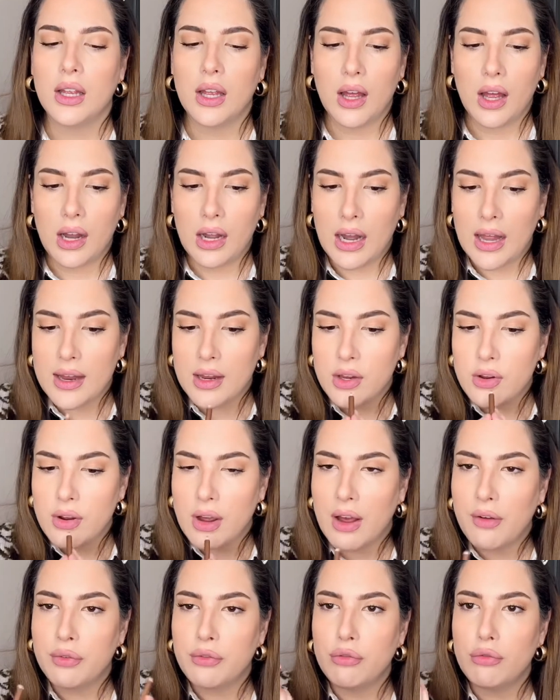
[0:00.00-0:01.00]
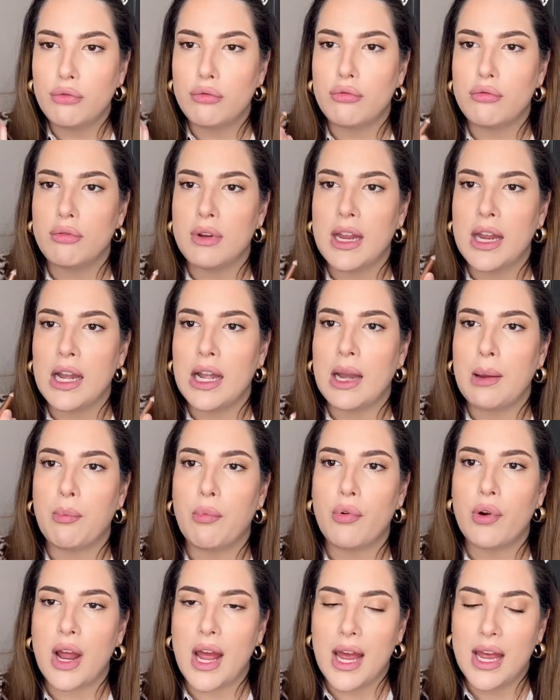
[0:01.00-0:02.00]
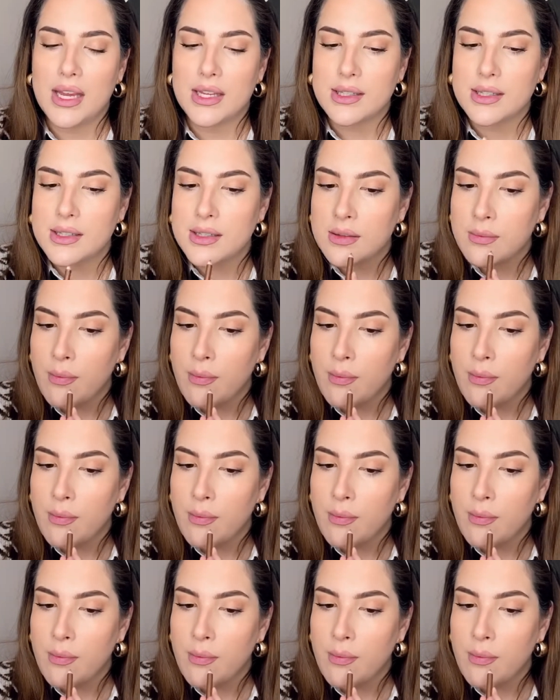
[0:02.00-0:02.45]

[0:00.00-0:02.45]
Like, you have to really press.